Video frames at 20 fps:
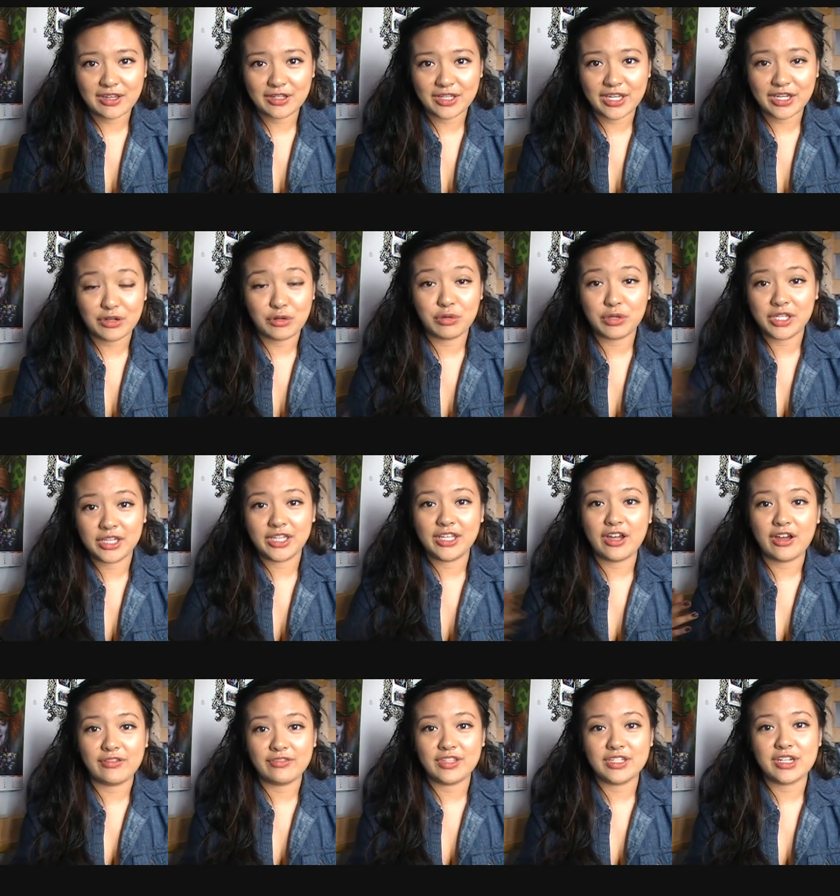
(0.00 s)
like quickly
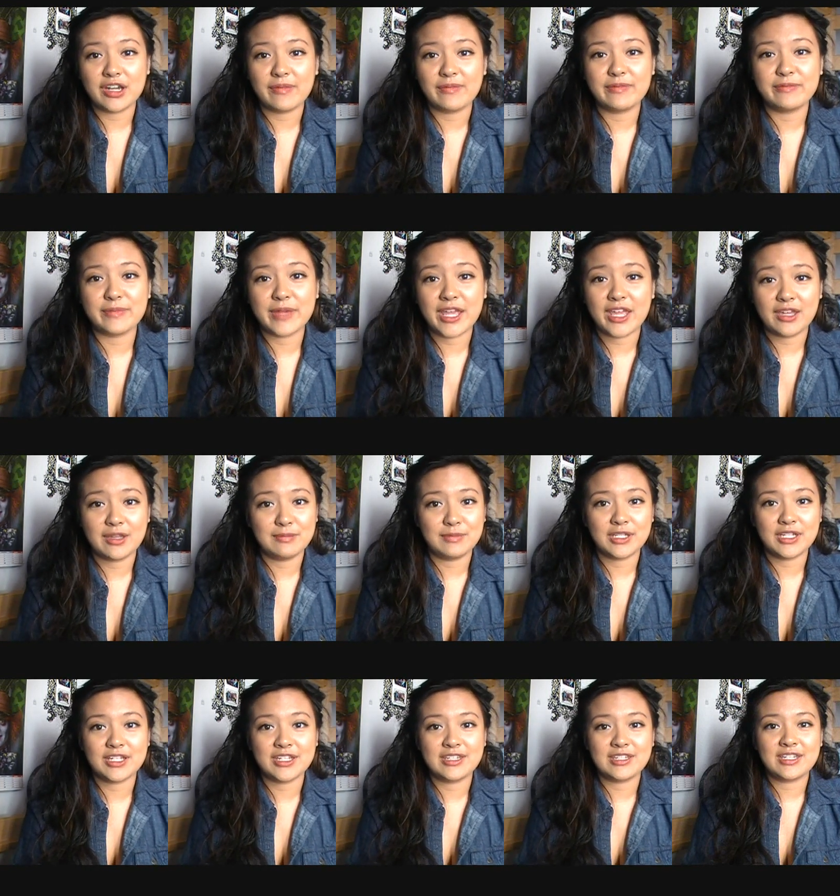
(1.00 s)
off the top of my head
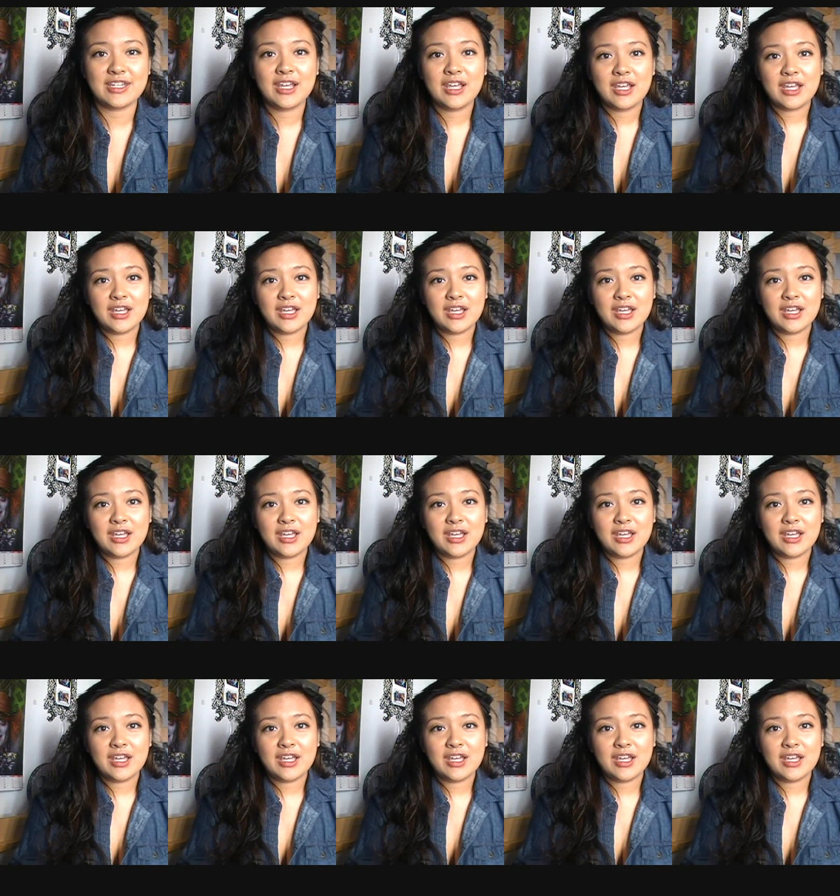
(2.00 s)
because